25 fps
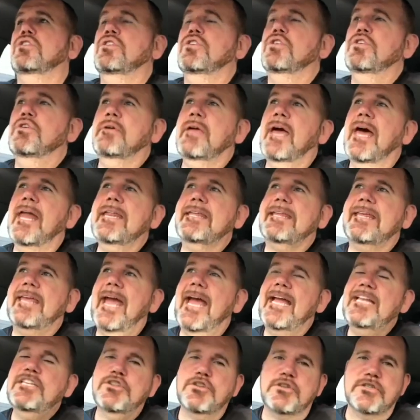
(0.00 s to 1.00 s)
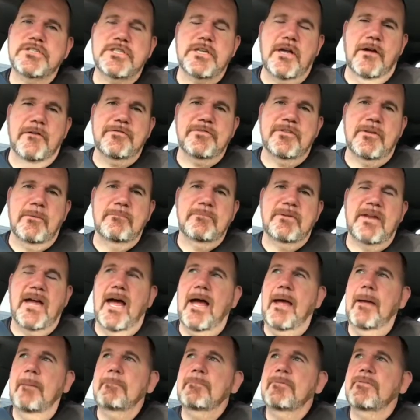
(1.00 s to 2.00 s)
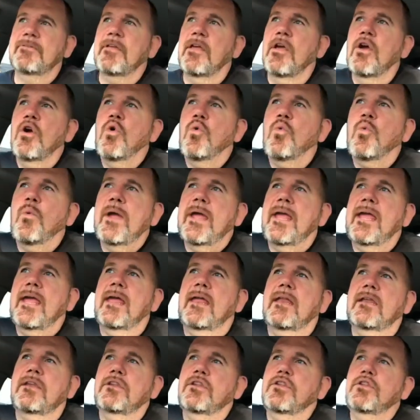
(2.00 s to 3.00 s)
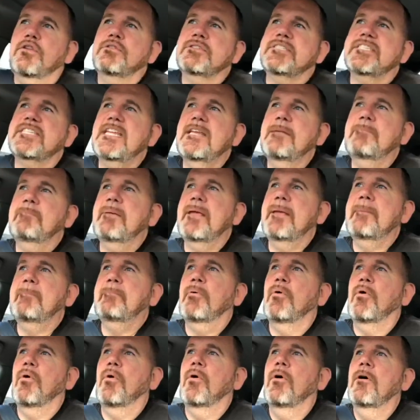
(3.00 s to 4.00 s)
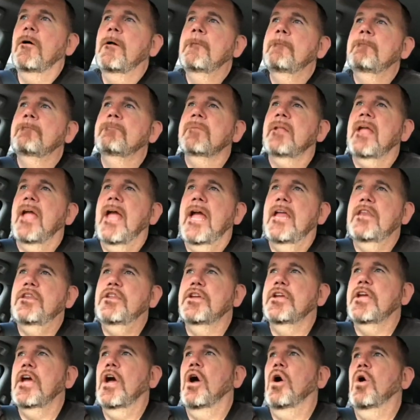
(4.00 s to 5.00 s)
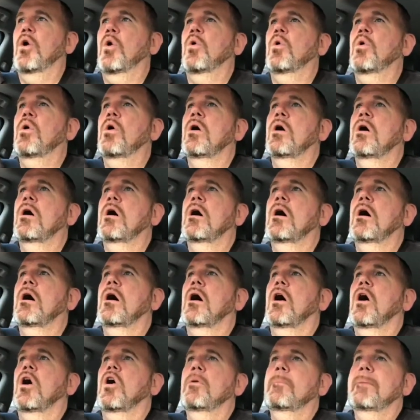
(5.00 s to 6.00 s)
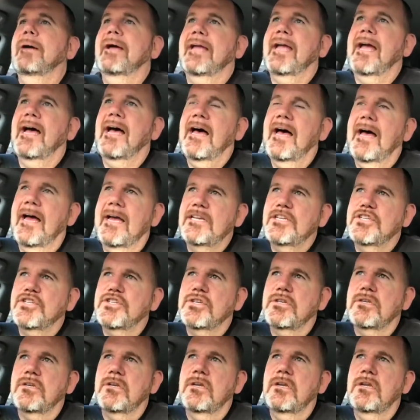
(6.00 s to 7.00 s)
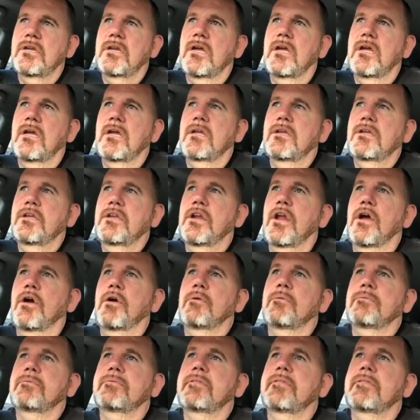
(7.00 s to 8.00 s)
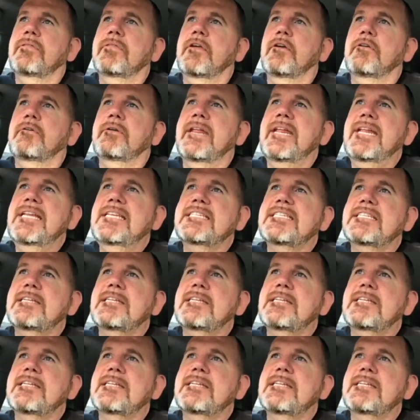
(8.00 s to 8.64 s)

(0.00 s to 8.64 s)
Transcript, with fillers: you got to catch yourself sometimes when you see people and you go, oh my gosh, you know, there needs